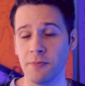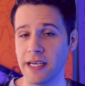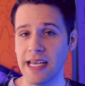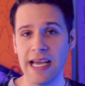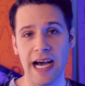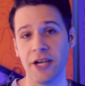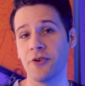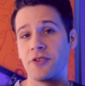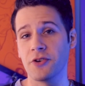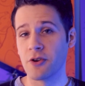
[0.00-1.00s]
but I go
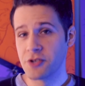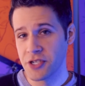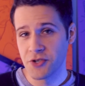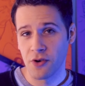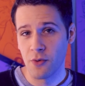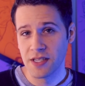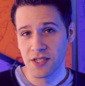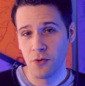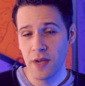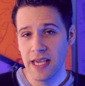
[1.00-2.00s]
to the grocery store once
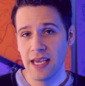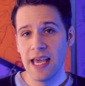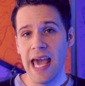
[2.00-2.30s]
a week,